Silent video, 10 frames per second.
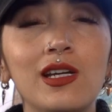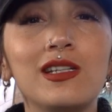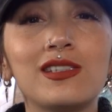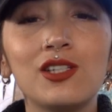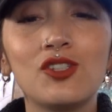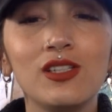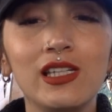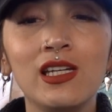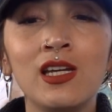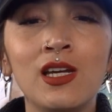
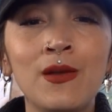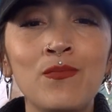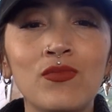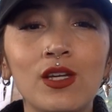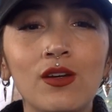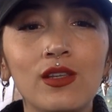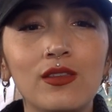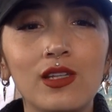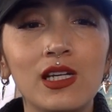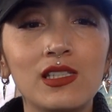Essentially,
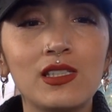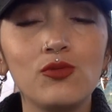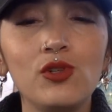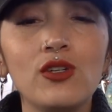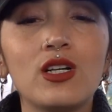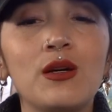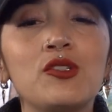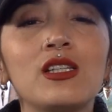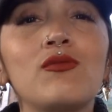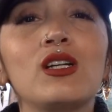it's when you come
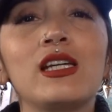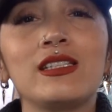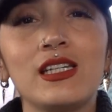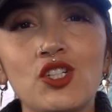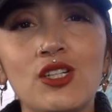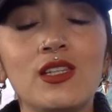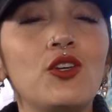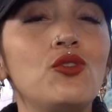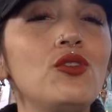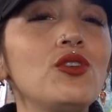to that realization
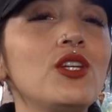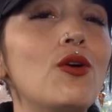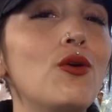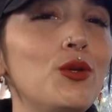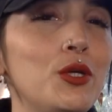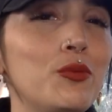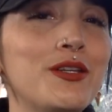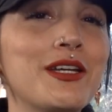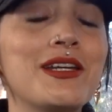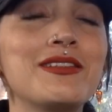that you're the only
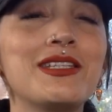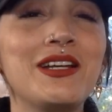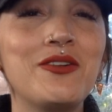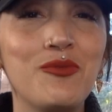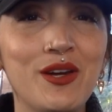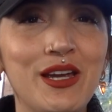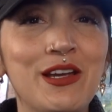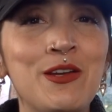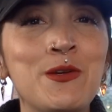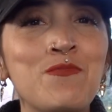one that can take
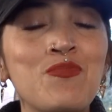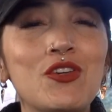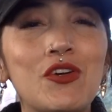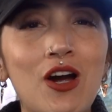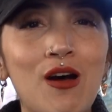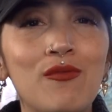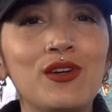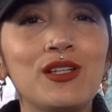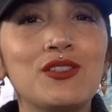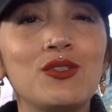away your
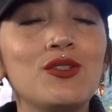confidence.